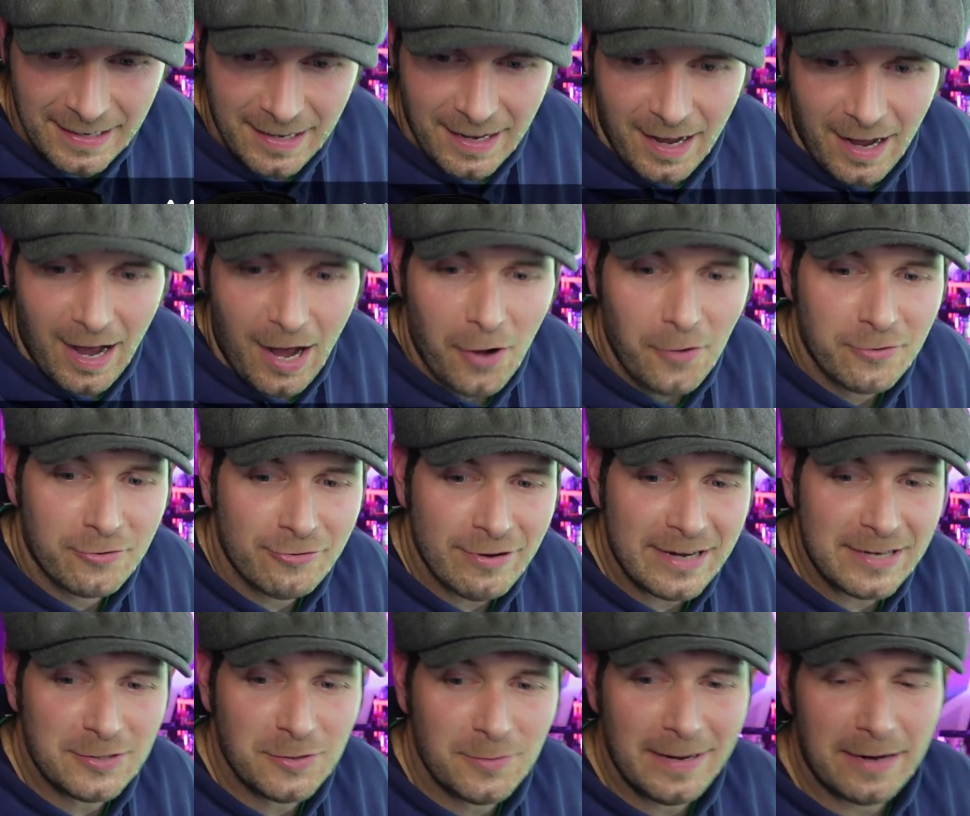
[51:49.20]
Oh, Greg,
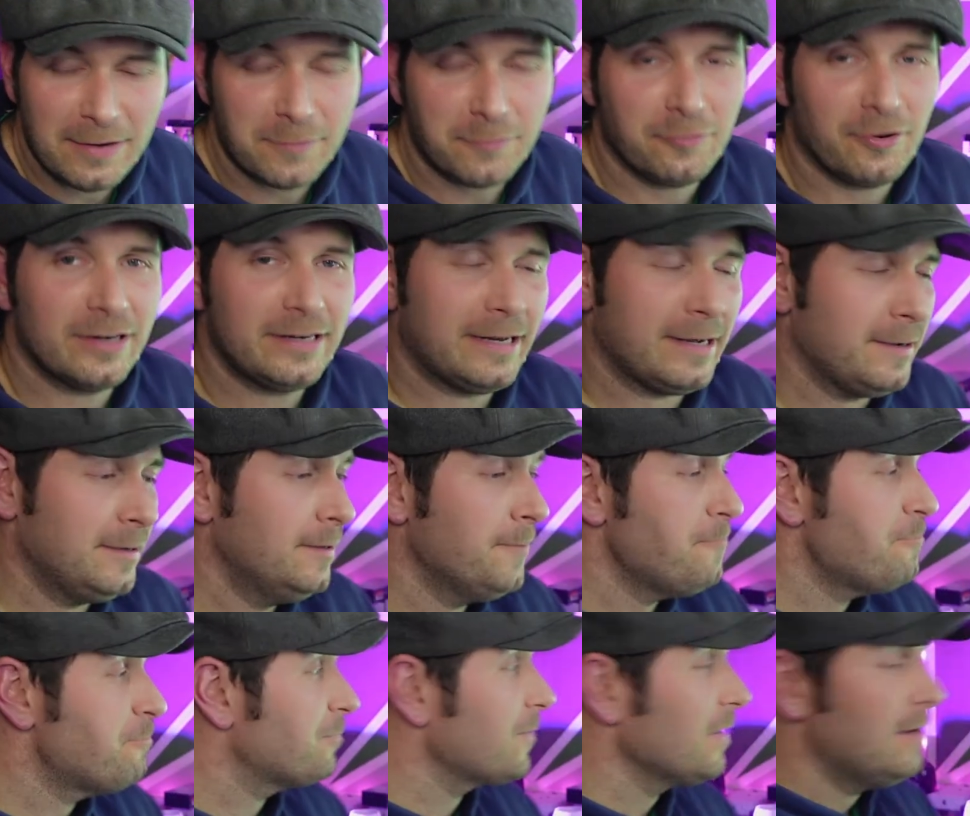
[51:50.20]
you're normally out on a Friday.
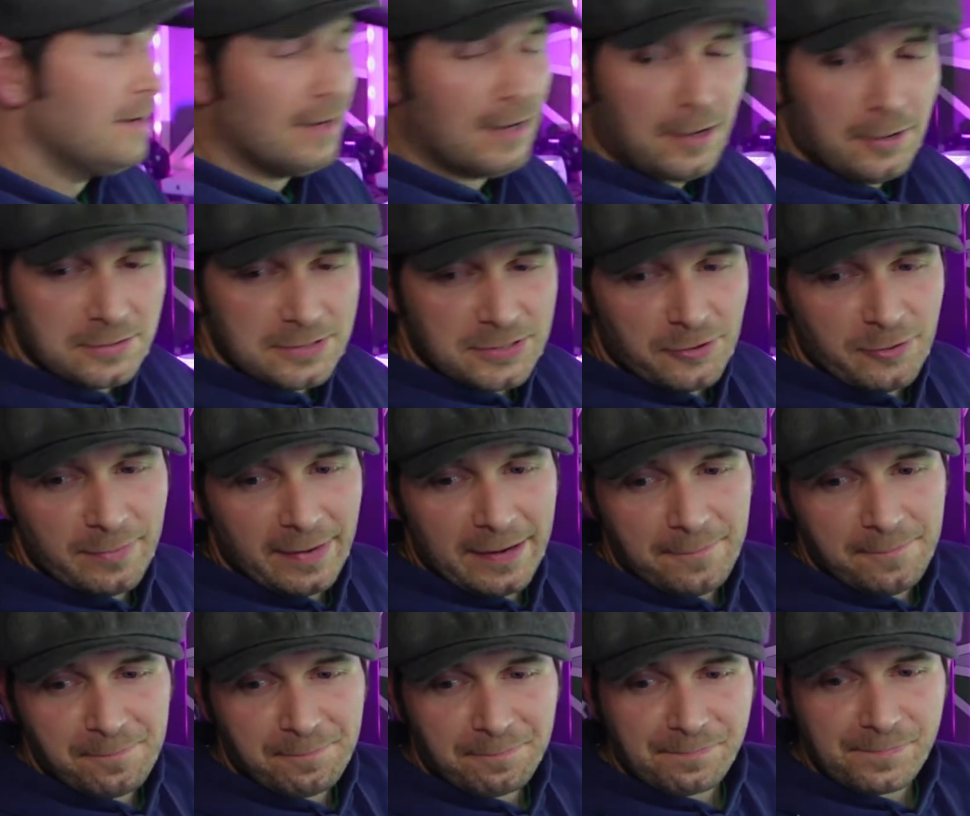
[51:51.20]
Oh, sorry, mate.
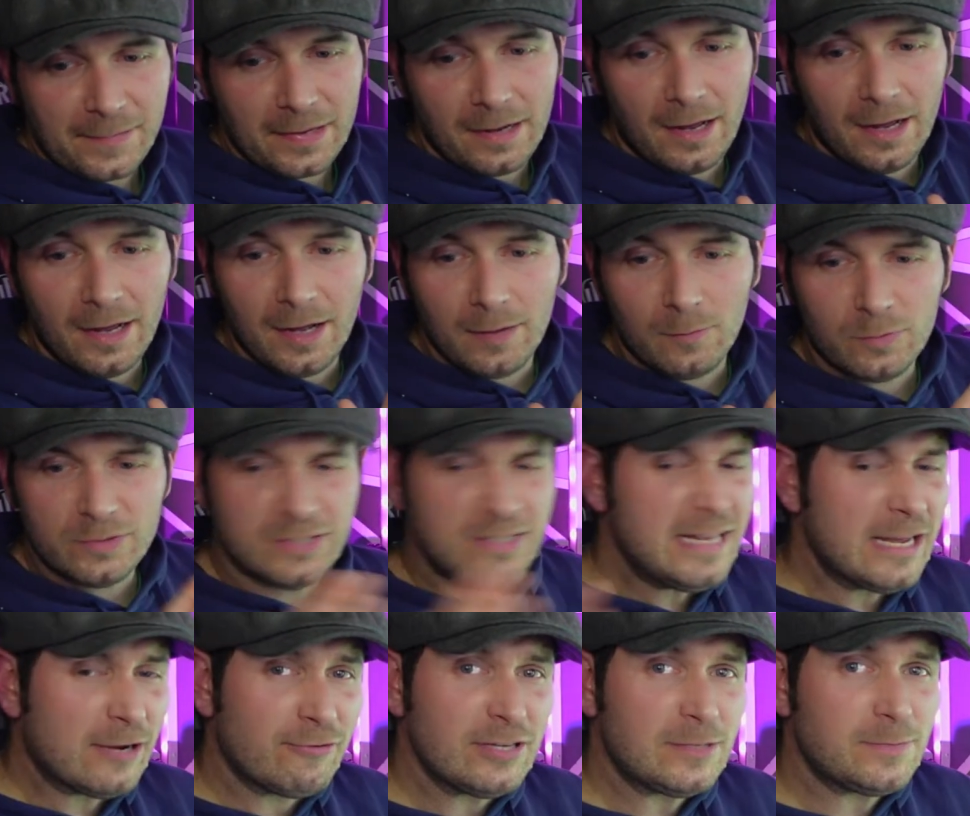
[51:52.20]
It's
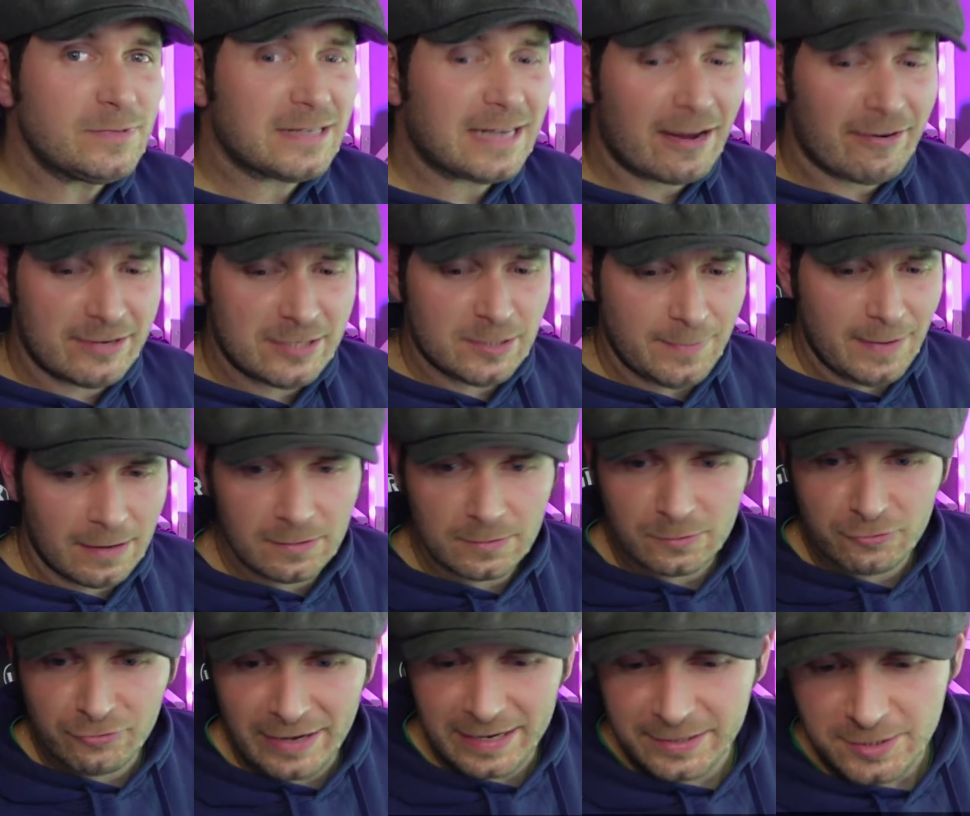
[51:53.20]
near Christmas, Gary. You should be out.
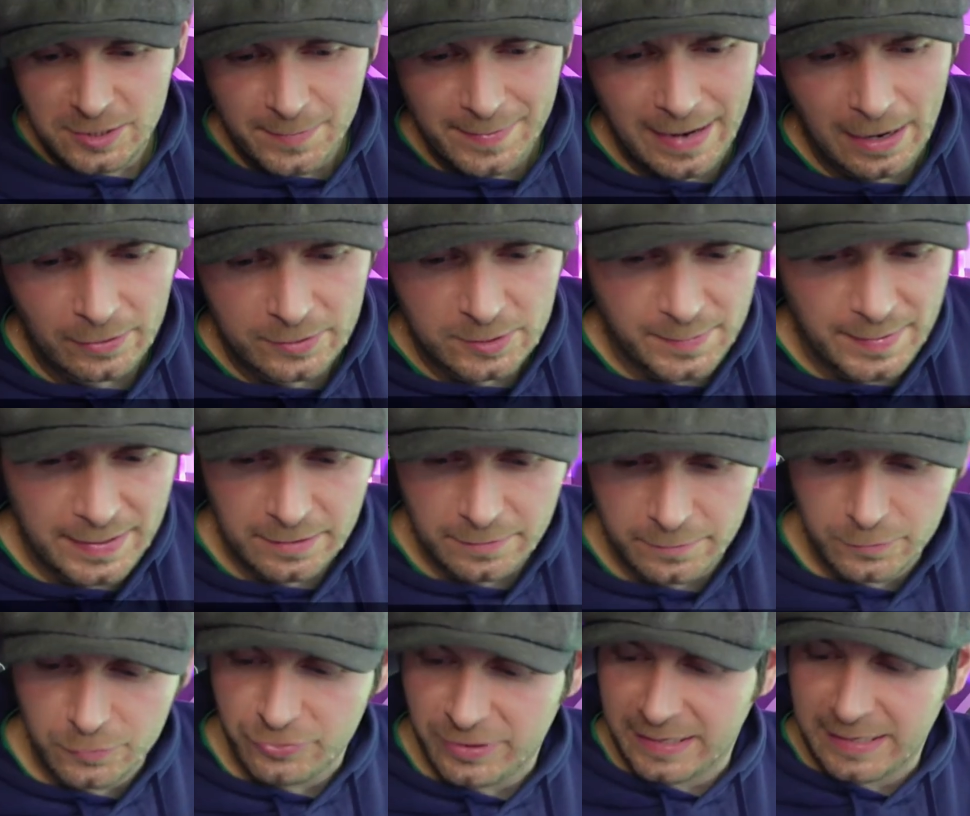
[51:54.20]
Greg, you should be out. Speaking
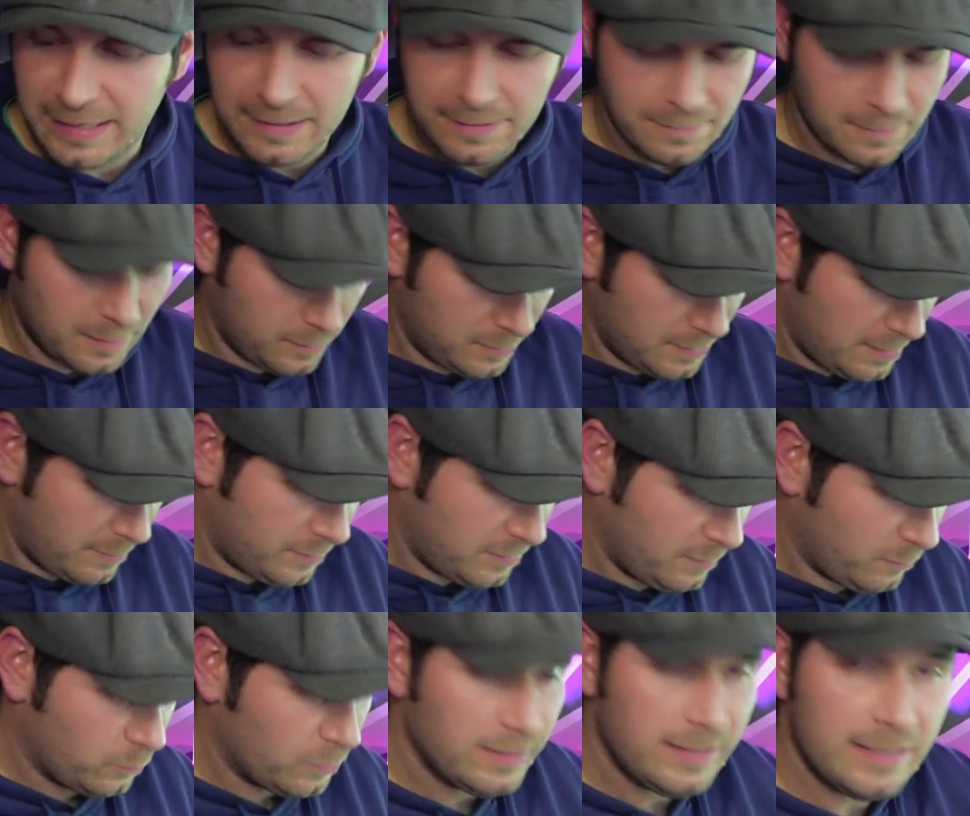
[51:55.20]
of drinking, I'm going to have
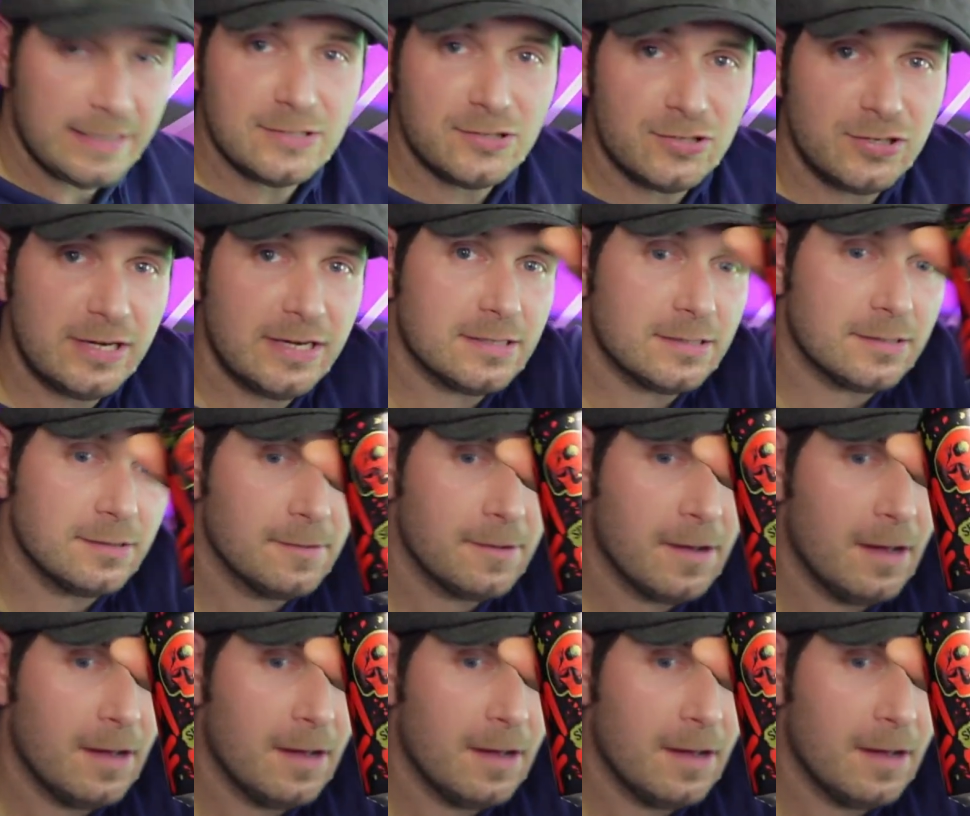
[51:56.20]
another one of these. Cheers.